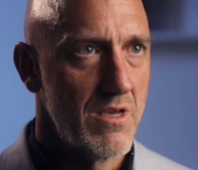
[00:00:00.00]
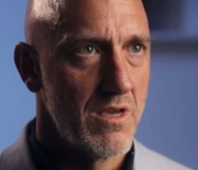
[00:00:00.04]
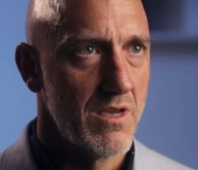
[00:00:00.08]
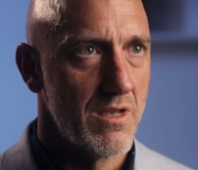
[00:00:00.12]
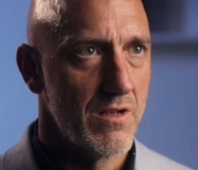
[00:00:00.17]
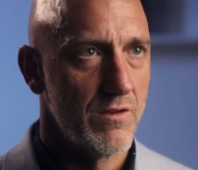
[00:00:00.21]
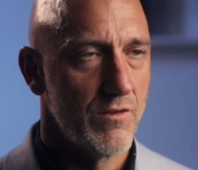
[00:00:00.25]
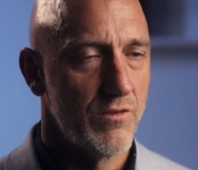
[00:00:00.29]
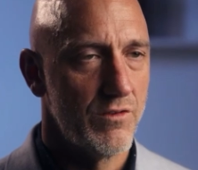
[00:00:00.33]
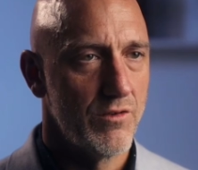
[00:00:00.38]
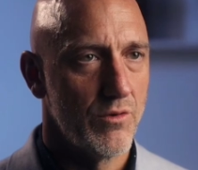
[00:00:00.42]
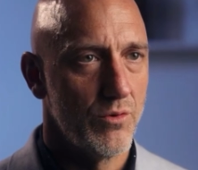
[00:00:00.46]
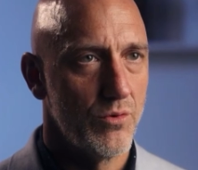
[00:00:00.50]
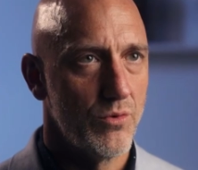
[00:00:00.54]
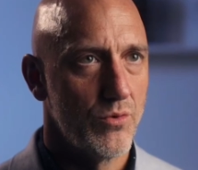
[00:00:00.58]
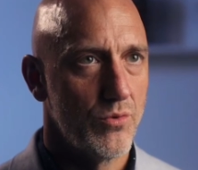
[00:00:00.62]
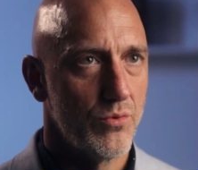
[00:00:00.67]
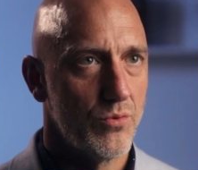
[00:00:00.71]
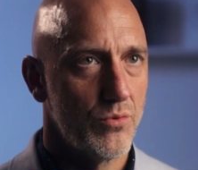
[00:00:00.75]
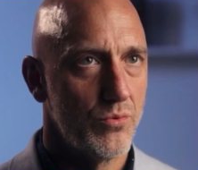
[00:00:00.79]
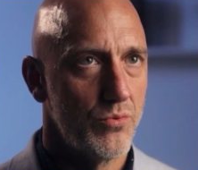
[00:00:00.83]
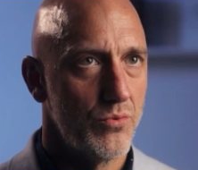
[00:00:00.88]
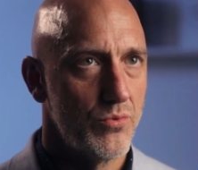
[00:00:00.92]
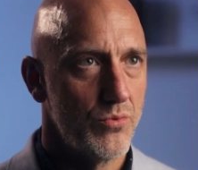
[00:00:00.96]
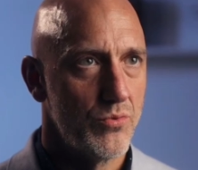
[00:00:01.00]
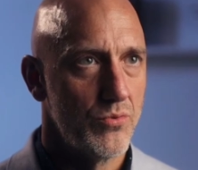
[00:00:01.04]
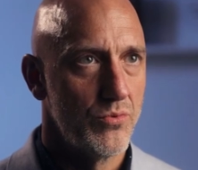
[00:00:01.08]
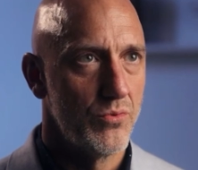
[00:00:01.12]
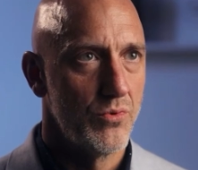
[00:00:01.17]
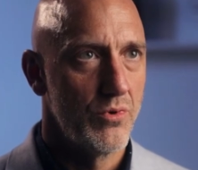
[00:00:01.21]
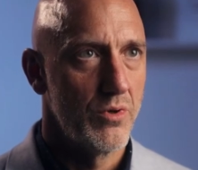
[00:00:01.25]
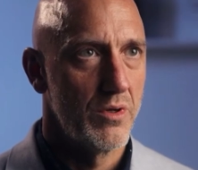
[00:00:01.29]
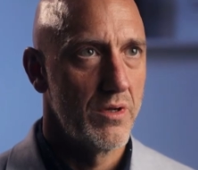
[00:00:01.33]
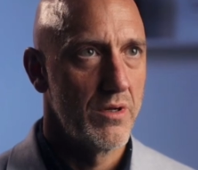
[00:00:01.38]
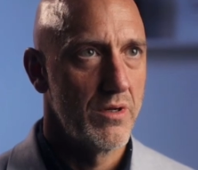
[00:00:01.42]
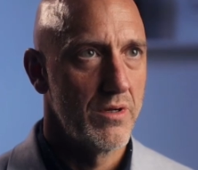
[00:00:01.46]
And so
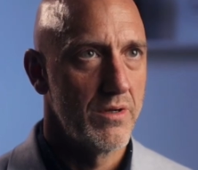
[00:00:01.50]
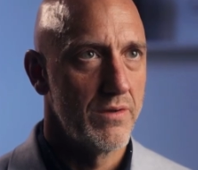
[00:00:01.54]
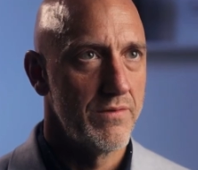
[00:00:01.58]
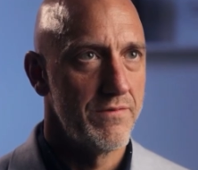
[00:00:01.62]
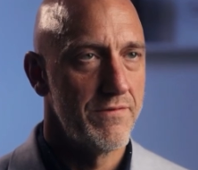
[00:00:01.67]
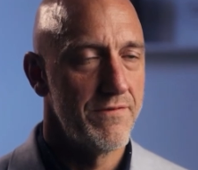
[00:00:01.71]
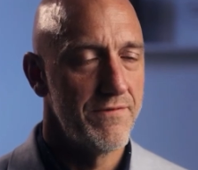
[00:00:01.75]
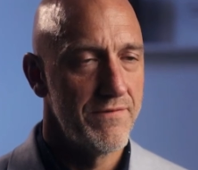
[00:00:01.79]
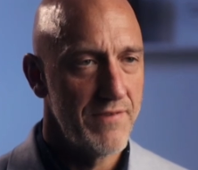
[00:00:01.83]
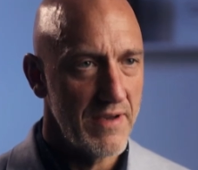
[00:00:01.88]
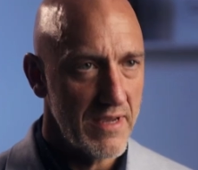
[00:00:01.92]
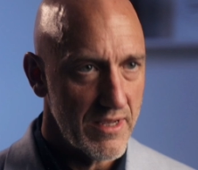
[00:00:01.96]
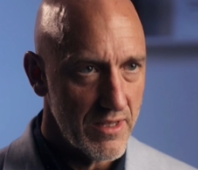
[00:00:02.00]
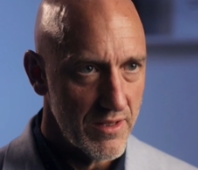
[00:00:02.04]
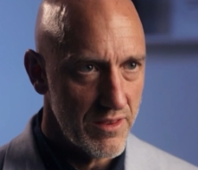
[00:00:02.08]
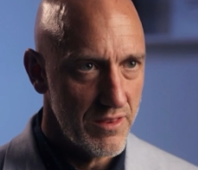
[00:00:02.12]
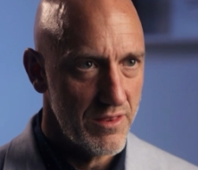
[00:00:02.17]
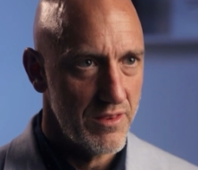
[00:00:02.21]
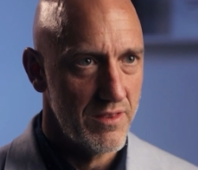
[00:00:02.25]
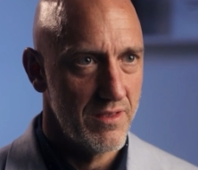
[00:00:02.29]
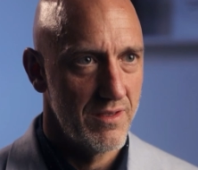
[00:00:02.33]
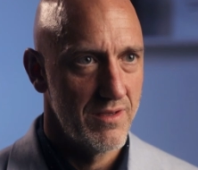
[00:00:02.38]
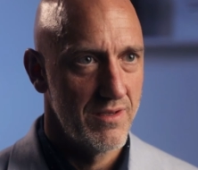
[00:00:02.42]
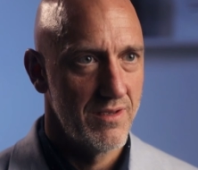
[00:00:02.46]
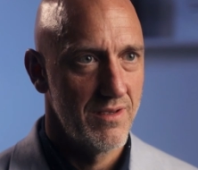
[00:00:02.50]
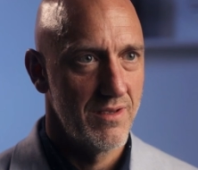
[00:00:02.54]
faith,